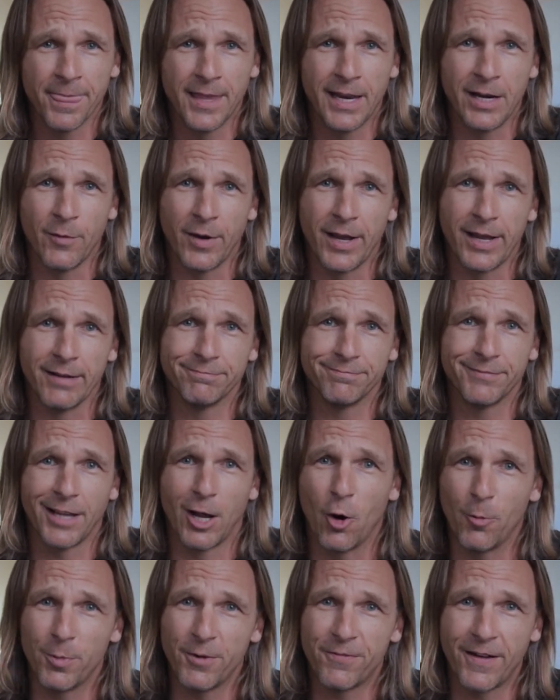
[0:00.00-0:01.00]
anyway i
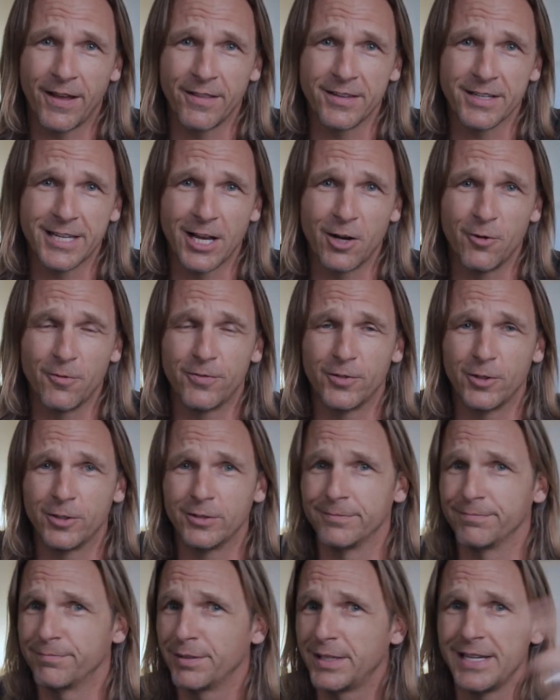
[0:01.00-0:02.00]
hope you found this
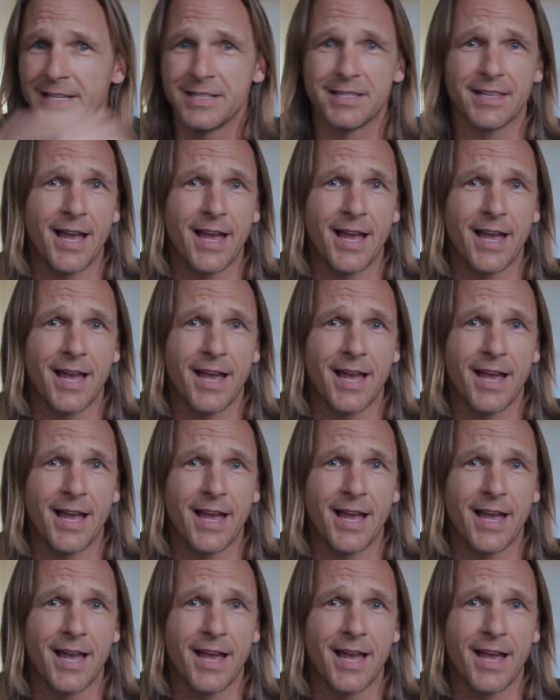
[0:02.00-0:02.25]
helpful please